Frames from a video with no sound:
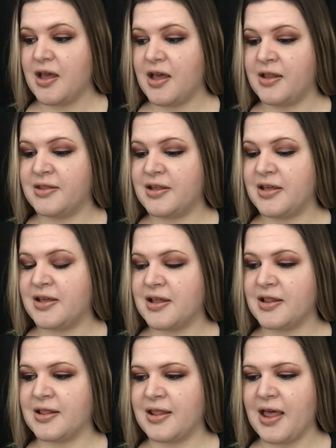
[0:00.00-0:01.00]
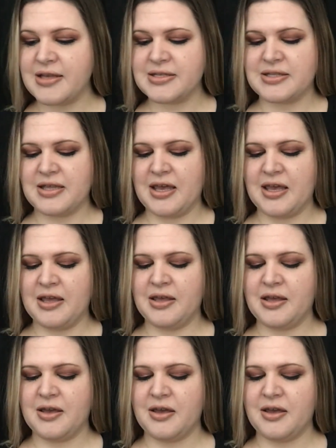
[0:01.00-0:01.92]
And the last thing